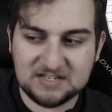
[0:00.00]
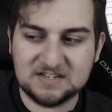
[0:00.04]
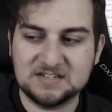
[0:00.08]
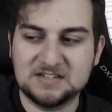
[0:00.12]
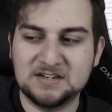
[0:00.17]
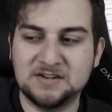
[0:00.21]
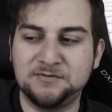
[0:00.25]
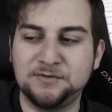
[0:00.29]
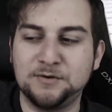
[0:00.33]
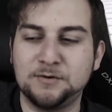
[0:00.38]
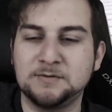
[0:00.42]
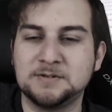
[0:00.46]

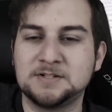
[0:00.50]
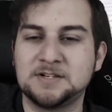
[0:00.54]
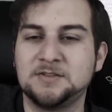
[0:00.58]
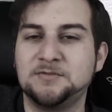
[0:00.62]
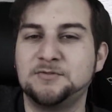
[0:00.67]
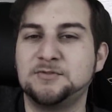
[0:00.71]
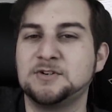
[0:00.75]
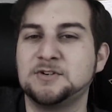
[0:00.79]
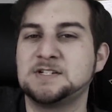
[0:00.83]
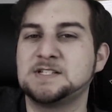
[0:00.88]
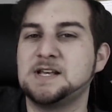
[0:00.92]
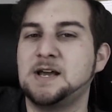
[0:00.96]
it's as if it
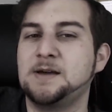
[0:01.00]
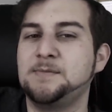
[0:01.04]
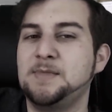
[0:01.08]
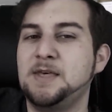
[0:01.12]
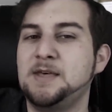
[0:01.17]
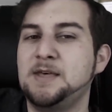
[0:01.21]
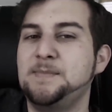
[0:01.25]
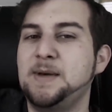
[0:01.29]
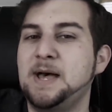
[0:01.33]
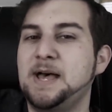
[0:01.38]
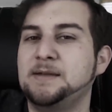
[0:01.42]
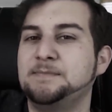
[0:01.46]
was the first
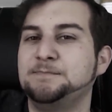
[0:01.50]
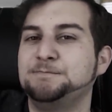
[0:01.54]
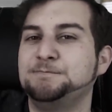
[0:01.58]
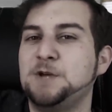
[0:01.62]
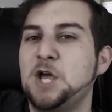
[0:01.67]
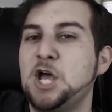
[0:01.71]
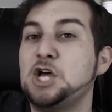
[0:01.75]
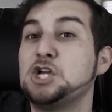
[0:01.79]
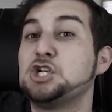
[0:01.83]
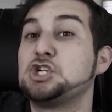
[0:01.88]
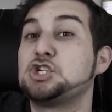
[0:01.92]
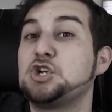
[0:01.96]
time they
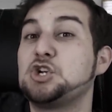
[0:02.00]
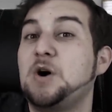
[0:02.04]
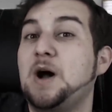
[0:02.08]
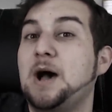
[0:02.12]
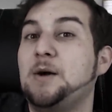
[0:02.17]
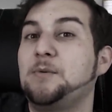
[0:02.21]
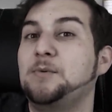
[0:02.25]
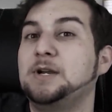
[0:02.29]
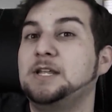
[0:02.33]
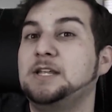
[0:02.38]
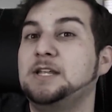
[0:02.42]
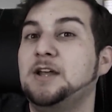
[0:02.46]
met.
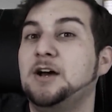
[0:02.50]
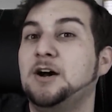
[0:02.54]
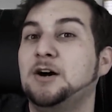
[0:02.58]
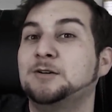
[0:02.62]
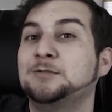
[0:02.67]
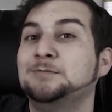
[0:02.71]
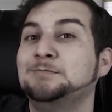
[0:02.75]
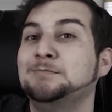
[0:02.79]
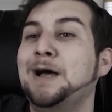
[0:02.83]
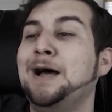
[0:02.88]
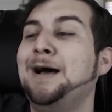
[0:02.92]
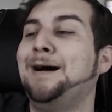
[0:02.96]
So how would he
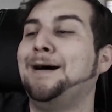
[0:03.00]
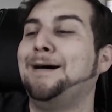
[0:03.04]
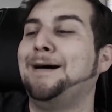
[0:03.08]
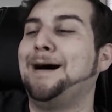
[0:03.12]
know?